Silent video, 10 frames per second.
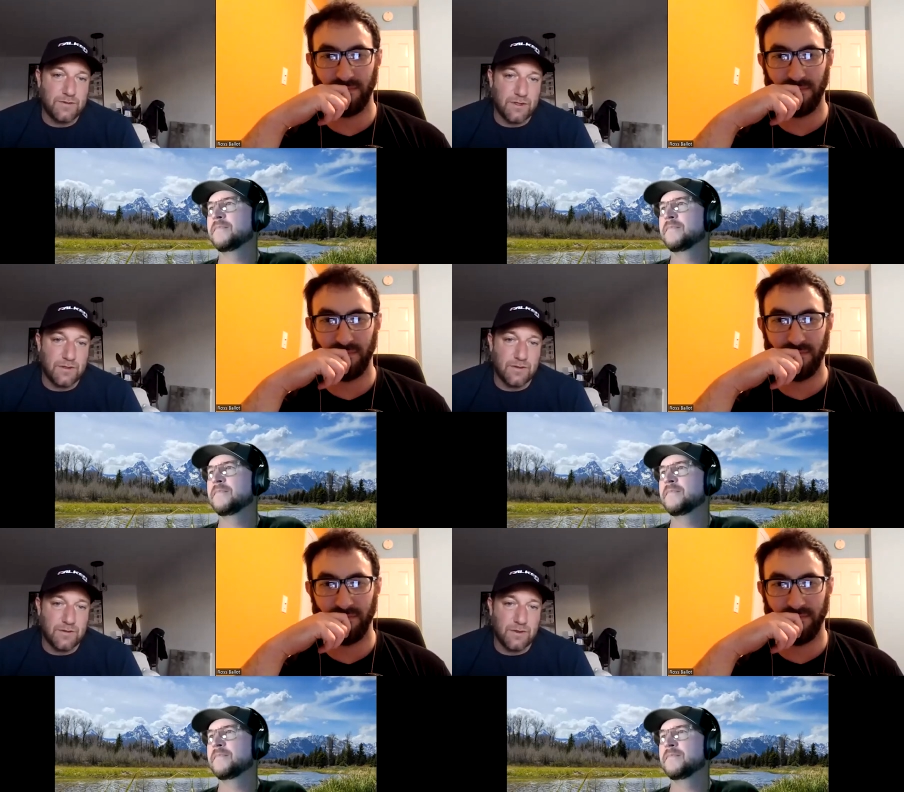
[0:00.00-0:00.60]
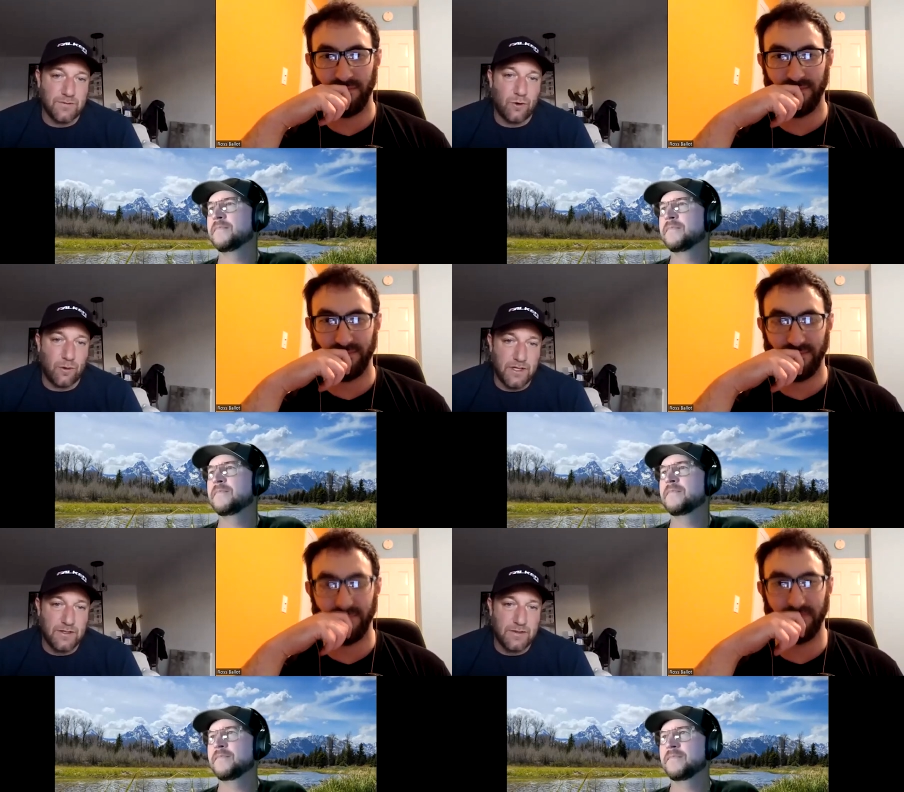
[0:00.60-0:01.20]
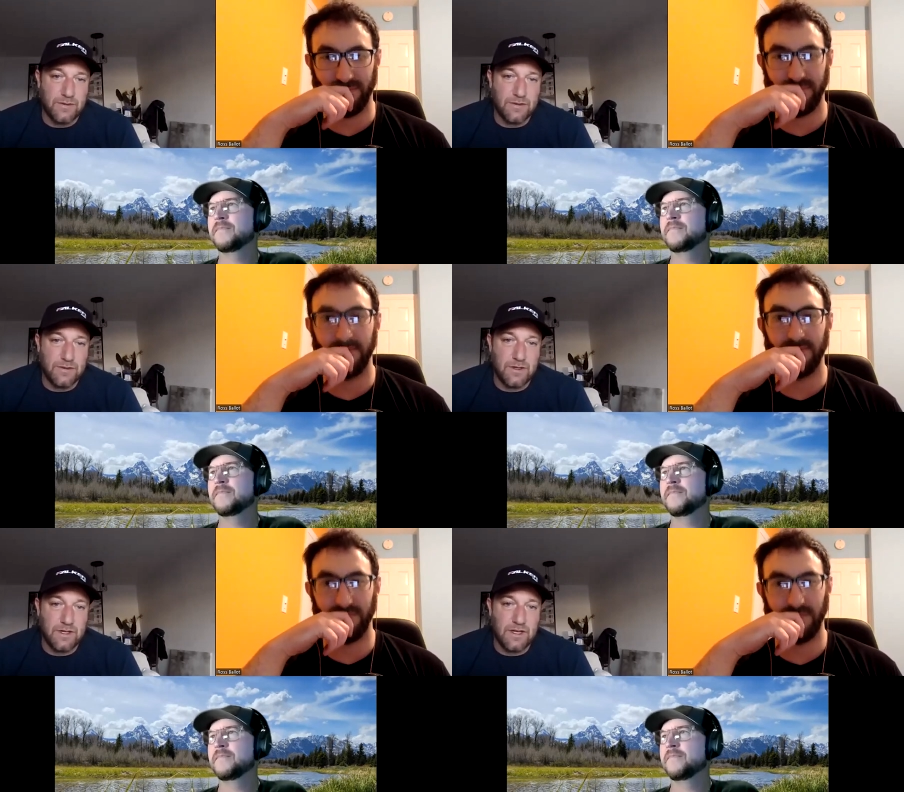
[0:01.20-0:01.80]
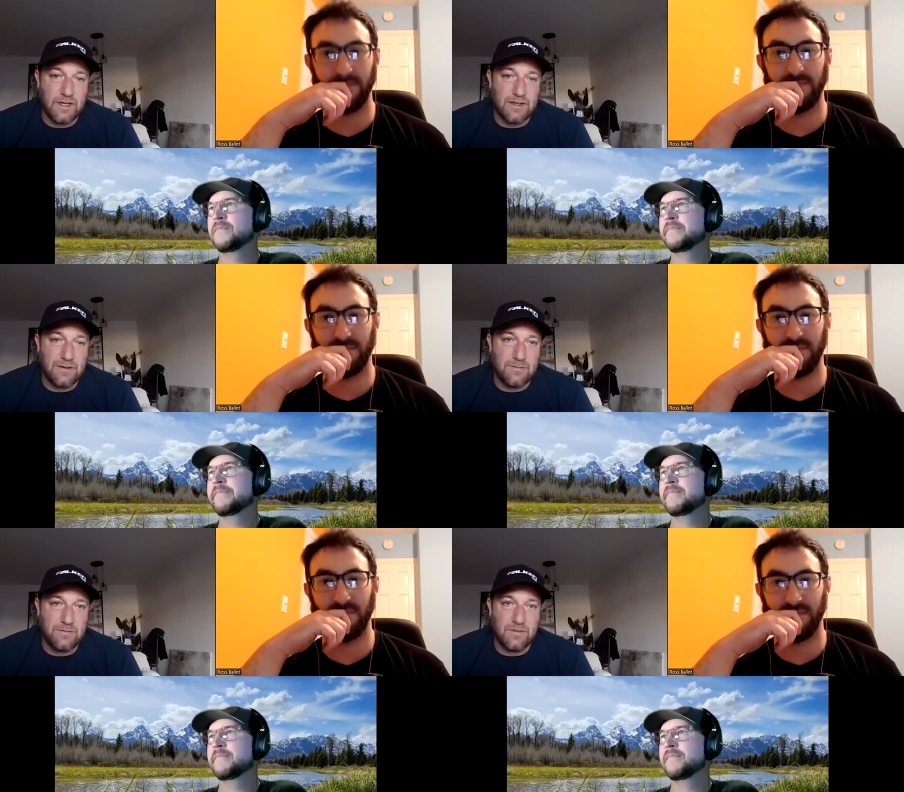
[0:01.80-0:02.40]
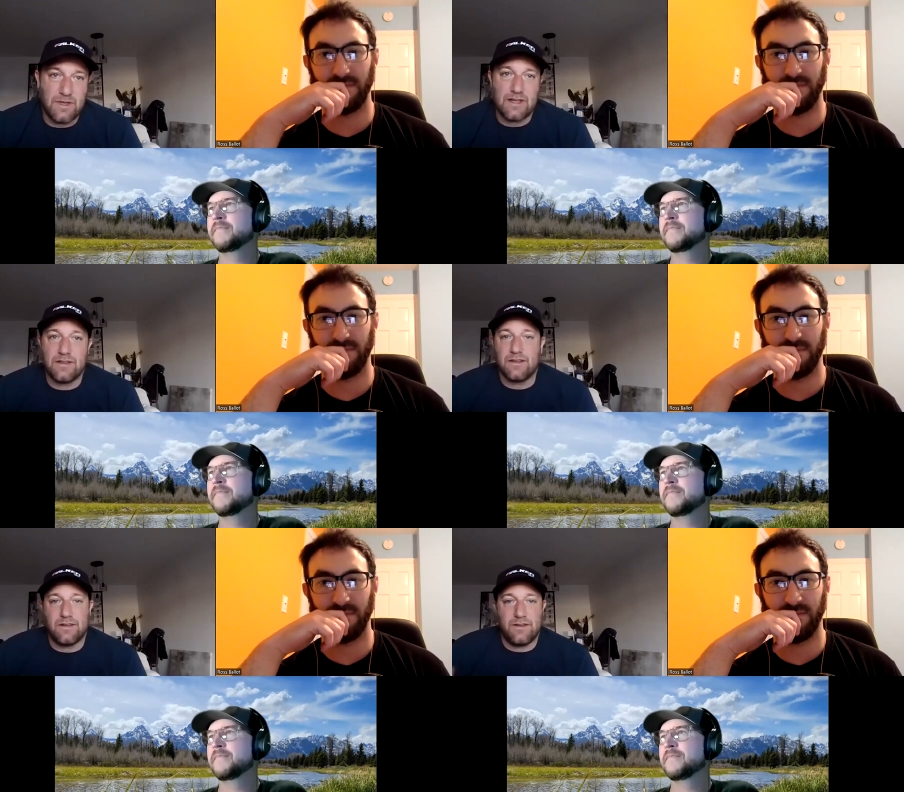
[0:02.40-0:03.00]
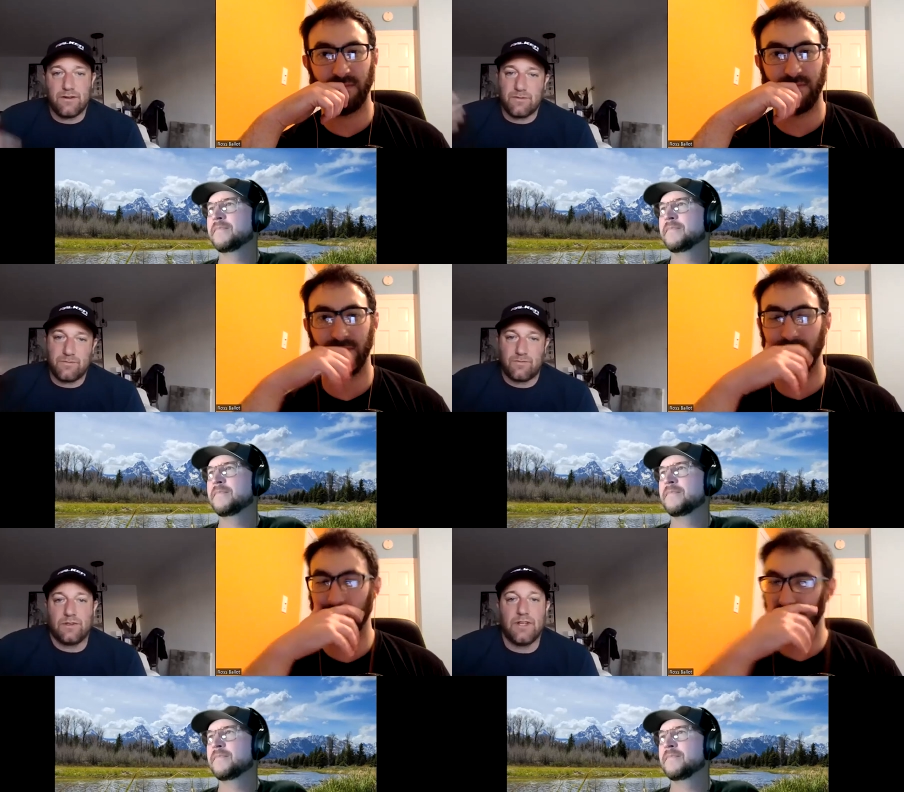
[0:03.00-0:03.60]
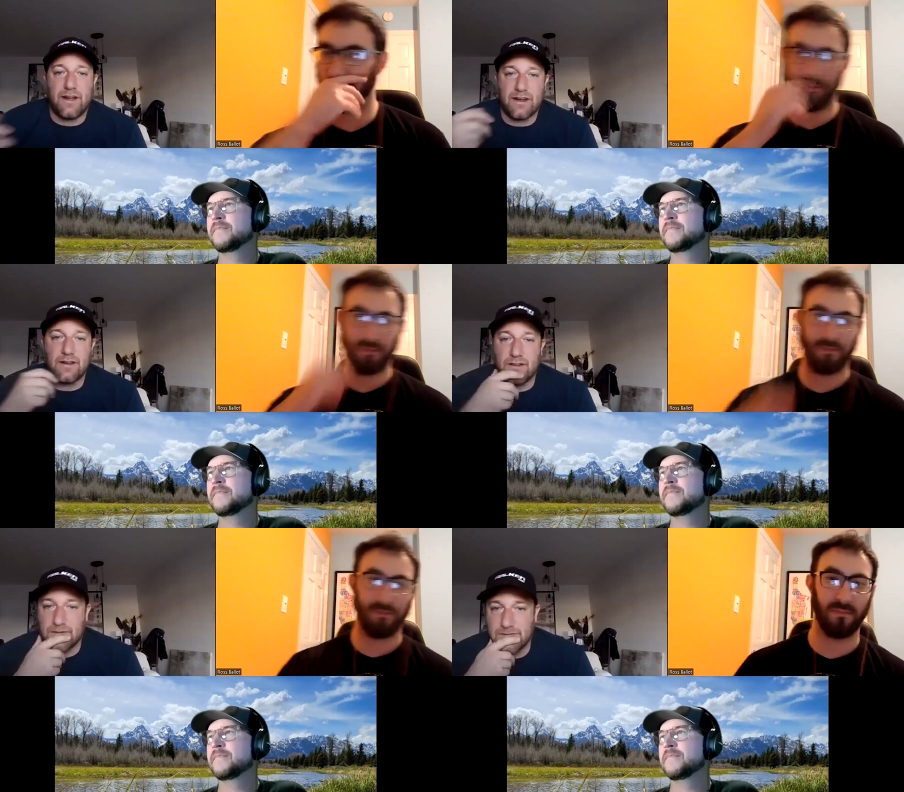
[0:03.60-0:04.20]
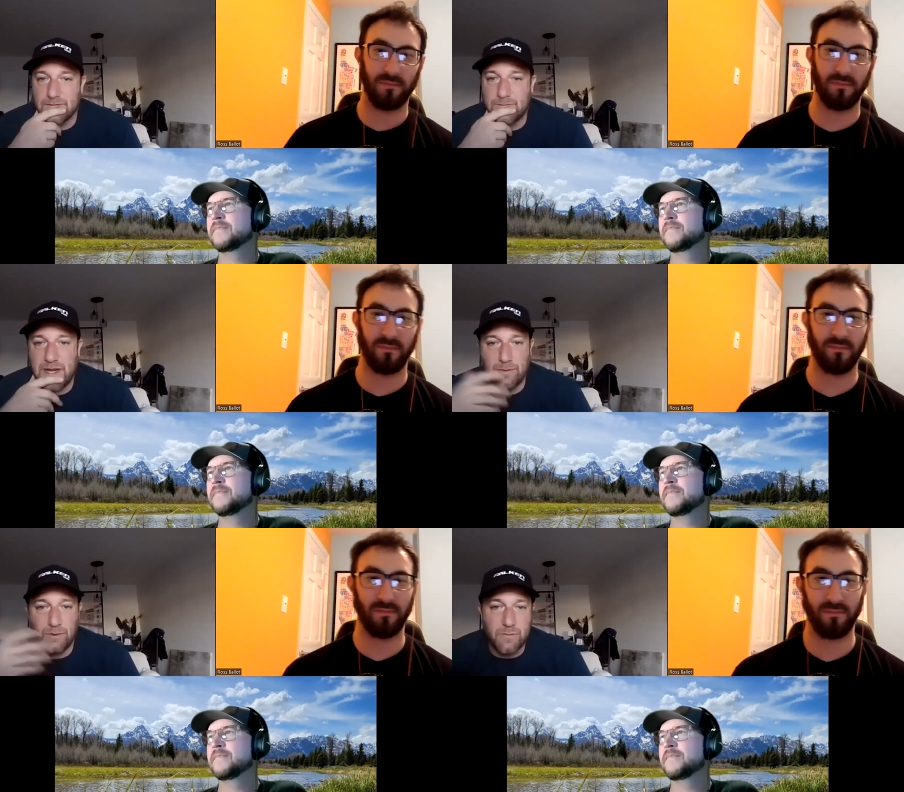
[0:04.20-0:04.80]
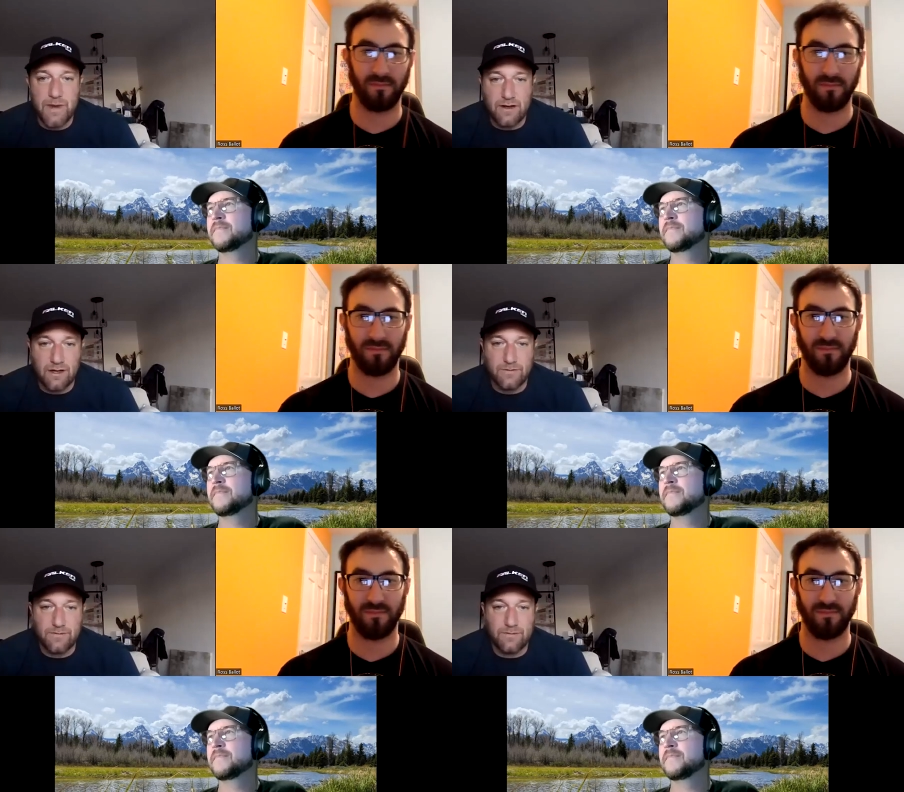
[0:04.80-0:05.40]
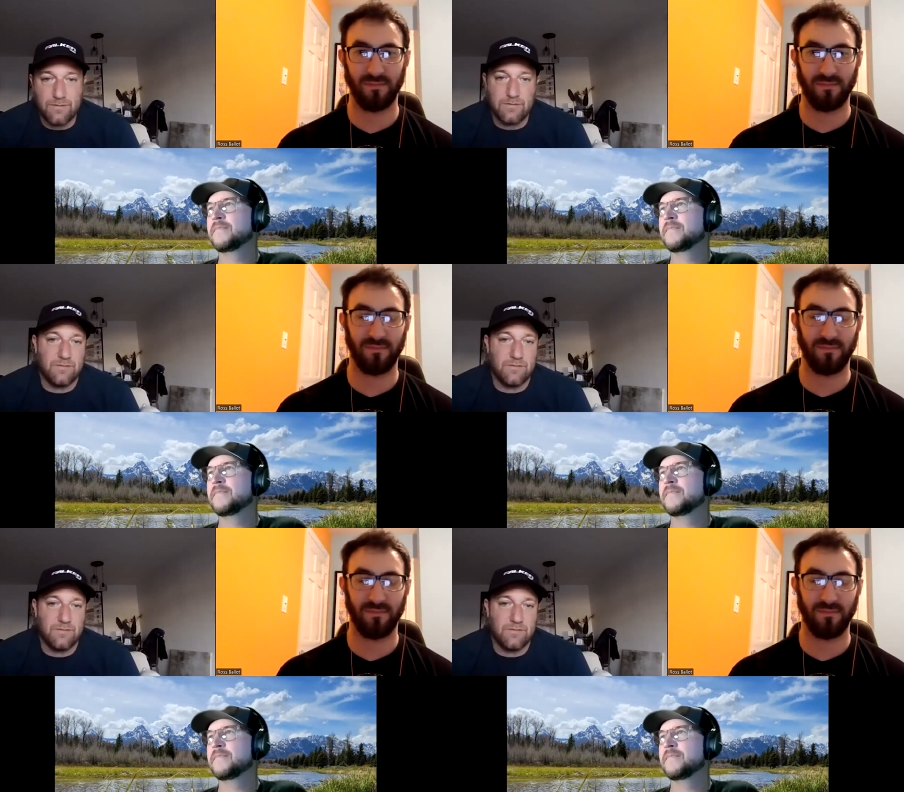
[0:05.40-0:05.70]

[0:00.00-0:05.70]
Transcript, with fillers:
Speaker 1: the the formula, and you're relying on people you may not have